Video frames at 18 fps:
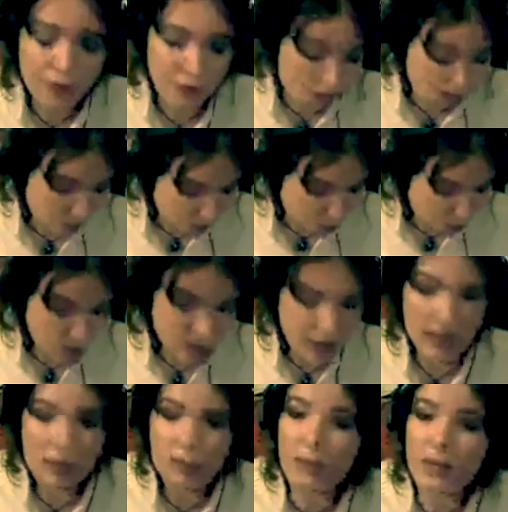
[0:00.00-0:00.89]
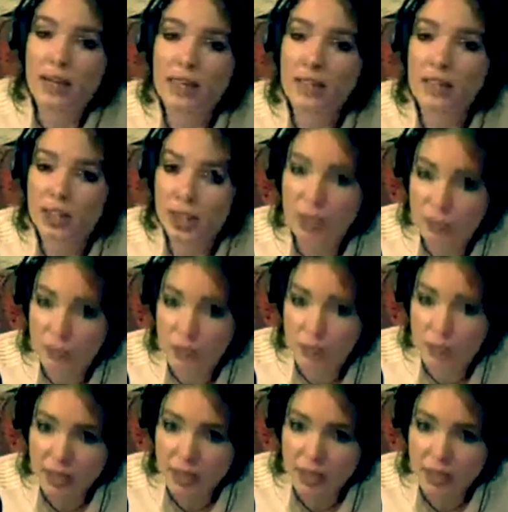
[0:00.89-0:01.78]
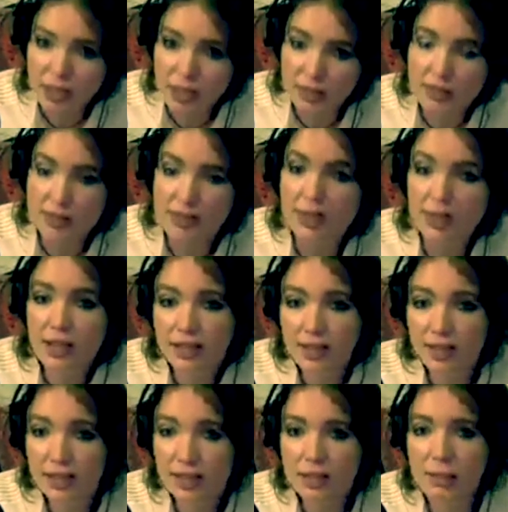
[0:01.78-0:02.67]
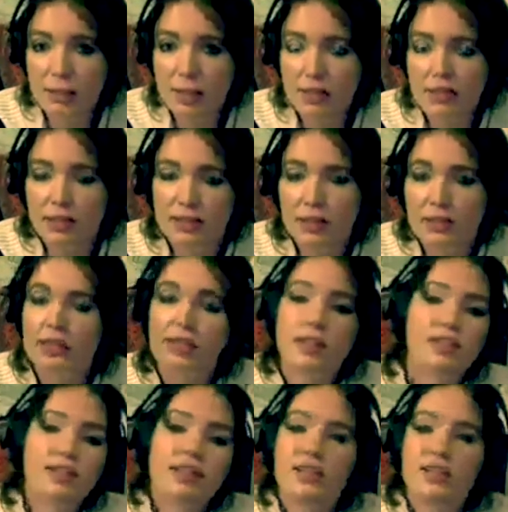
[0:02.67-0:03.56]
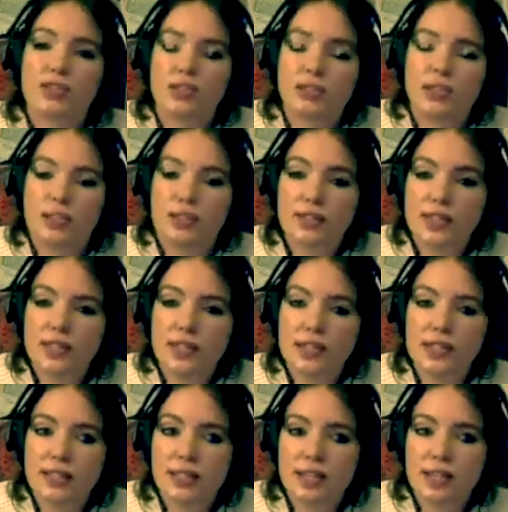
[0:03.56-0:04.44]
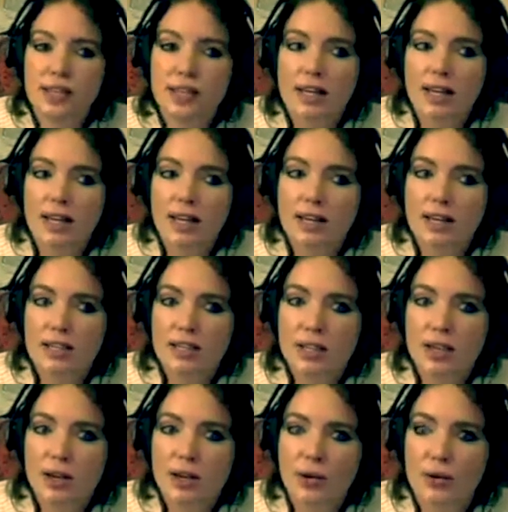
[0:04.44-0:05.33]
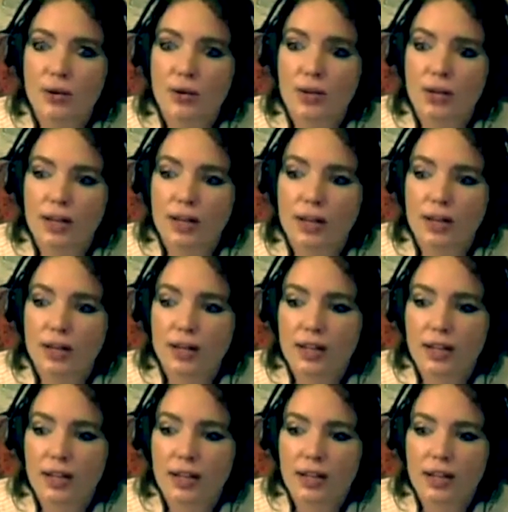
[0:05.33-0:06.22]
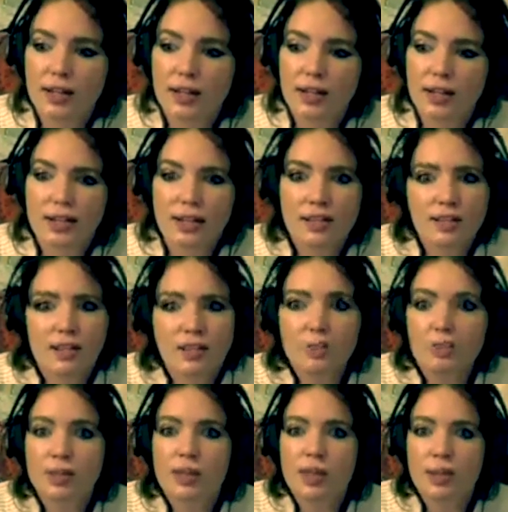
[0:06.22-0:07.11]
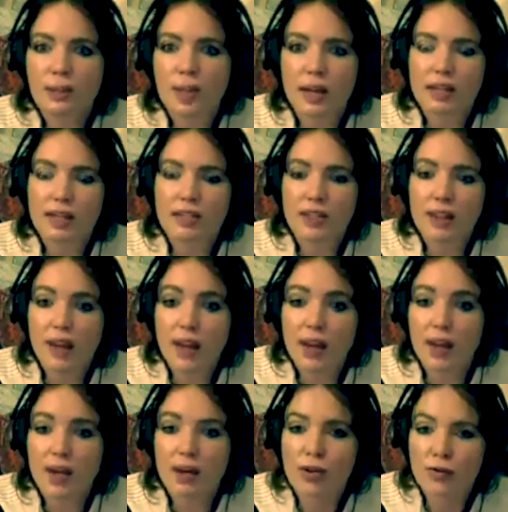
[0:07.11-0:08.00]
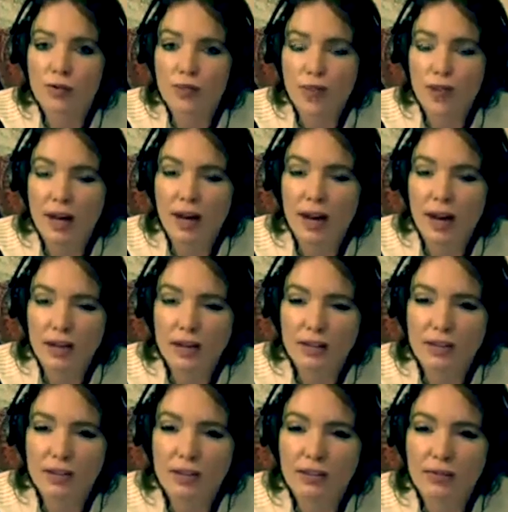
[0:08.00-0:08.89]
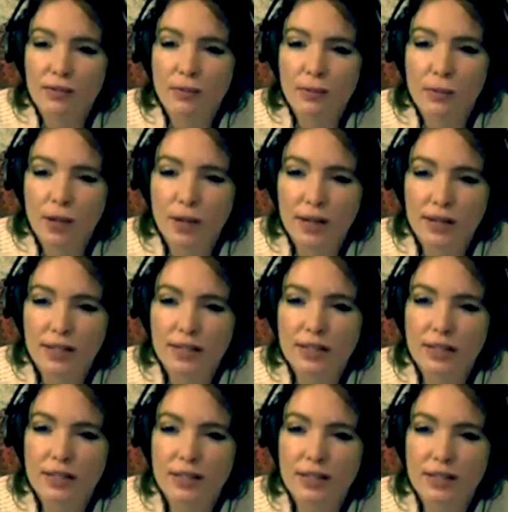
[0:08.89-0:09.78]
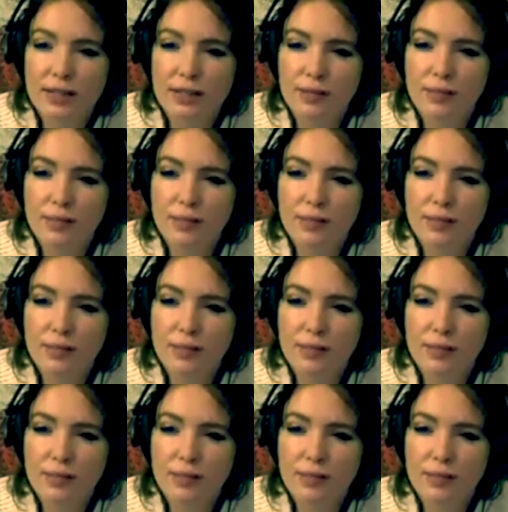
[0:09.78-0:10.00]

the 4th house being in Gemini and the 10th house being in Sagittarius. So this is really about a dialogue of the heart for Pisces.